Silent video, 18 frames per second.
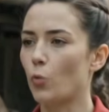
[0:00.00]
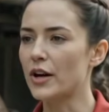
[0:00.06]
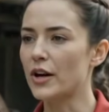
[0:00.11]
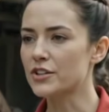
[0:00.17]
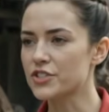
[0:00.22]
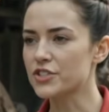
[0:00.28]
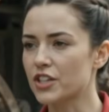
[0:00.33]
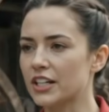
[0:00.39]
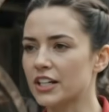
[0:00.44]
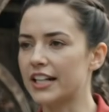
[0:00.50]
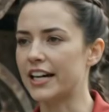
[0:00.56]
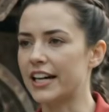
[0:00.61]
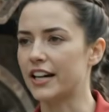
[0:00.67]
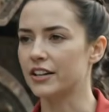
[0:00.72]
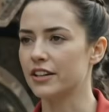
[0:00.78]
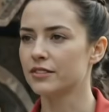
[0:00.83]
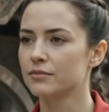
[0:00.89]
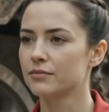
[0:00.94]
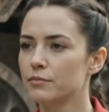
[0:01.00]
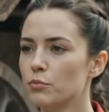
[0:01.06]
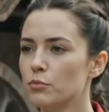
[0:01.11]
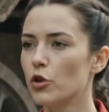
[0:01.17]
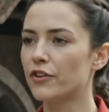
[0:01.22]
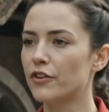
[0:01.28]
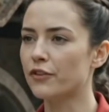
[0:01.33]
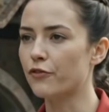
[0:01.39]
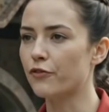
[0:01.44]
Wheels are clear.
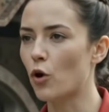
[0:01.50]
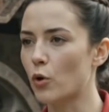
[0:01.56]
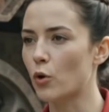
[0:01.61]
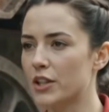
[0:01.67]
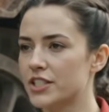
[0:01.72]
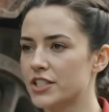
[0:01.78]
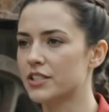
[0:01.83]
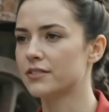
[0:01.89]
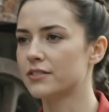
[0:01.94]
Moving forward.